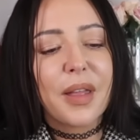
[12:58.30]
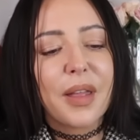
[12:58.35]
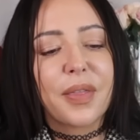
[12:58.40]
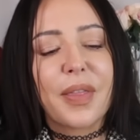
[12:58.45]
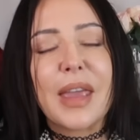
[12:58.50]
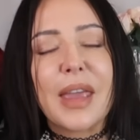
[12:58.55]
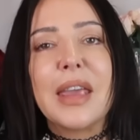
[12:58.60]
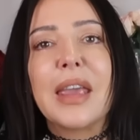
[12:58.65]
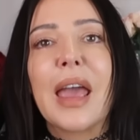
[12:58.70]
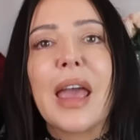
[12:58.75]

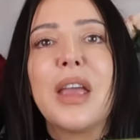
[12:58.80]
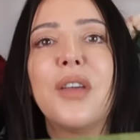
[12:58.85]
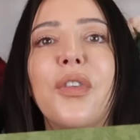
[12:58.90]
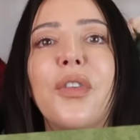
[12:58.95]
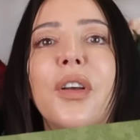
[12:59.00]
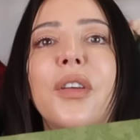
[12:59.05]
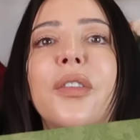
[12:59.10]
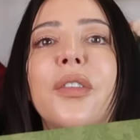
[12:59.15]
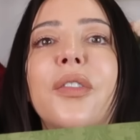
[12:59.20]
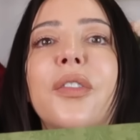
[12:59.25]
they gave
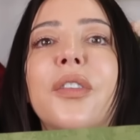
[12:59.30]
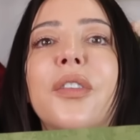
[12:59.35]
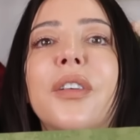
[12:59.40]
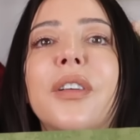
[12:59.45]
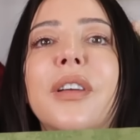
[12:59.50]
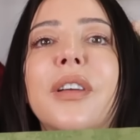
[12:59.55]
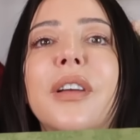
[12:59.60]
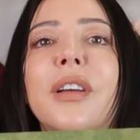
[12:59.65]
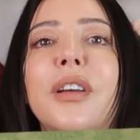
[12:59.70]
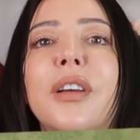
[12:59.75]
us
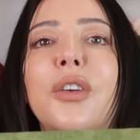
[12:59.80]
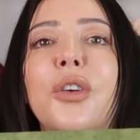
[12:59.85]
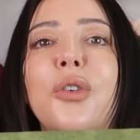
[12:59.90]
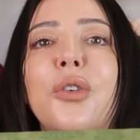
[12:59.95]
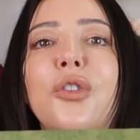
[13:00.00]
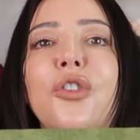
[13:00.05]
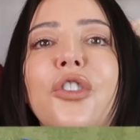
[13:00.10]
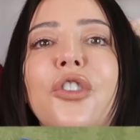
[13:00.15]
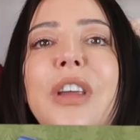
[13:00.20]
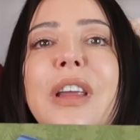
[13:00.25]

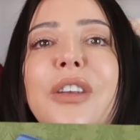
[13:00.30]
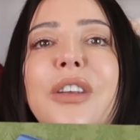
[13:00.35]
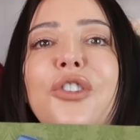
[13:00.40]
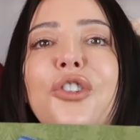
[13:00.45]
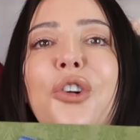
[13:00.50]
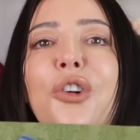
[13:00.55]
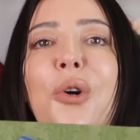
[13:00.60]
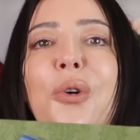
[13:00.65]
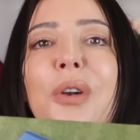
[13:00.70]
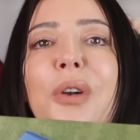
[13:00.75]
Gucci
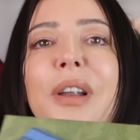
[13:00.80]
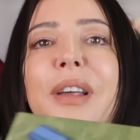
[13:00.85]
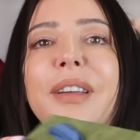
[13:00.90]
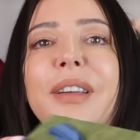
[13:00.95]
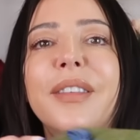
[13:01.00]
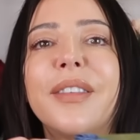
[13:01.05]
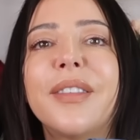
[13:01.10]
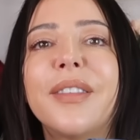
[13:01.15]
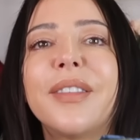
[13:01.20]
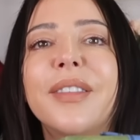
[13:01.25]

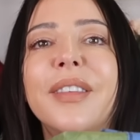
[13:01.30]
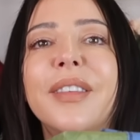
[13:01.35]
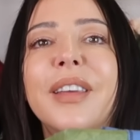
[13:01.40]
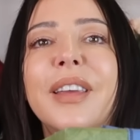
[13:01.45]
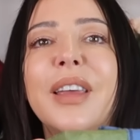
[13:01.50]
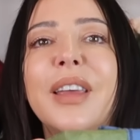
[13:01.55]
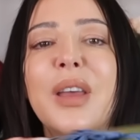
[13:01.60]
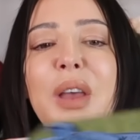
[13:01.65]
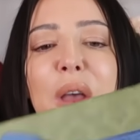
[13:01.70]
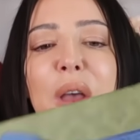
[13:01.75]
chocolates,
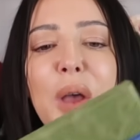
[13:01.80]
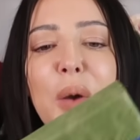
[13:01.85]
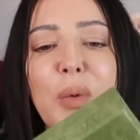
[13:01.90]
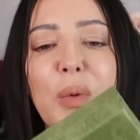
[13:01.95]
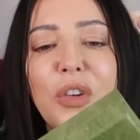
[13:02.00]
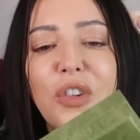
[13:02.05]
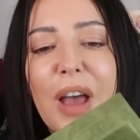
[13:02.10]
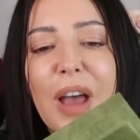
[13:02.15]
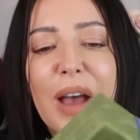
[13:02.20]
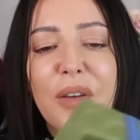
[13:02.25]

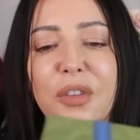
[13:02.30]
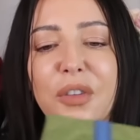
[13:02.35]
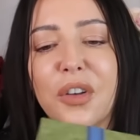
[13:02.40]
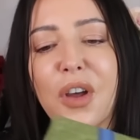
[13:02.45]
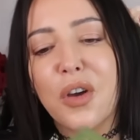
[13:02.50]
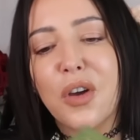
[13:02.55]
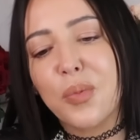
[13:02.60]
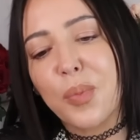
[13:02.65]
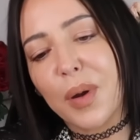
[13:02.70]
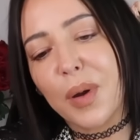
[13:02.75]
which I haven't
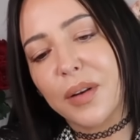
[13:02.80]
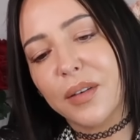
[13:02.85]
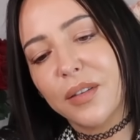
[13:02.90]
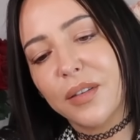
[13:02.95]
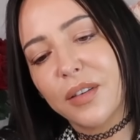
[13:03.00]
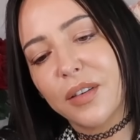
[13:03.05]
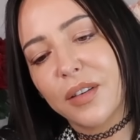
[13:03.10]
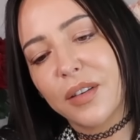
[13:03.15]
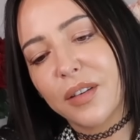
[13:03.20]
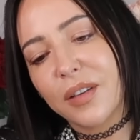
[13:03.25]

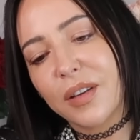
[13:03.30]
opened.